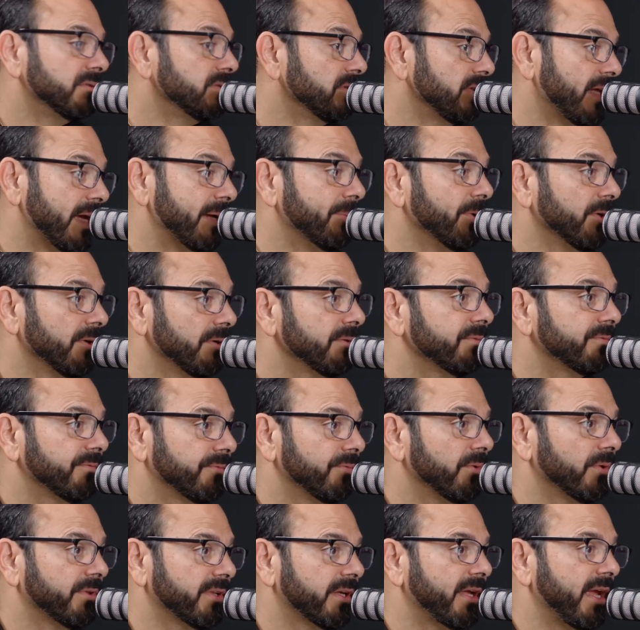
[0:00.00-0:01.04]
labor
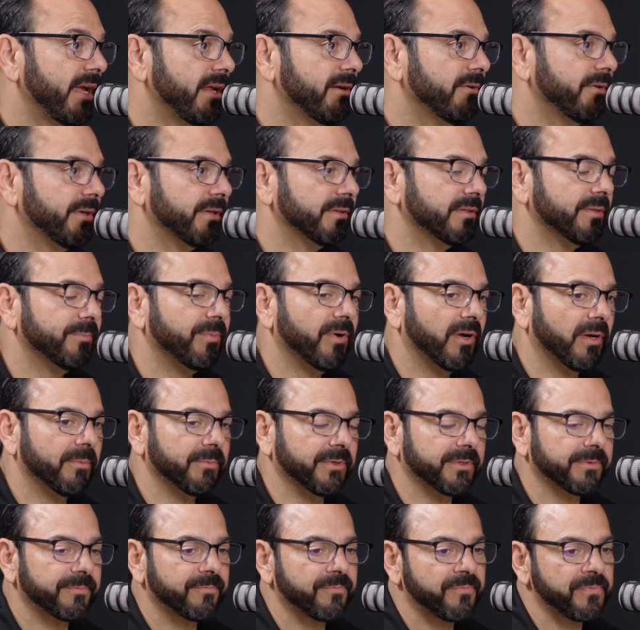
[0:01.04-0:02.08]
for the catering
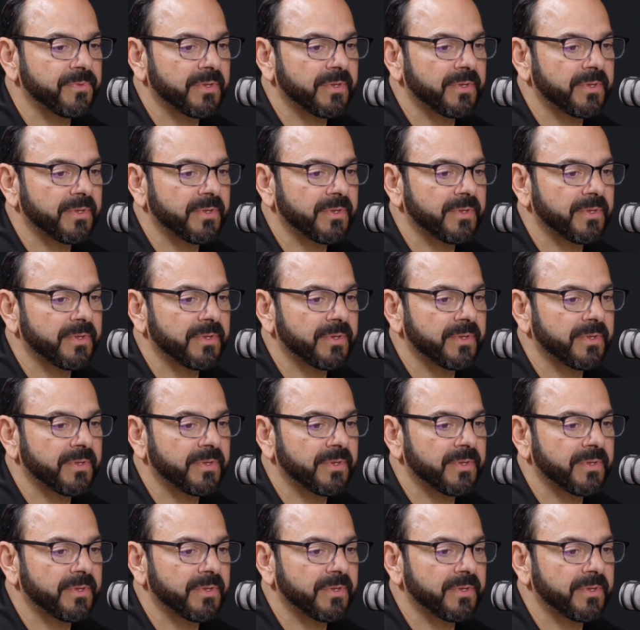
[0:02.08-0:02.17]
department.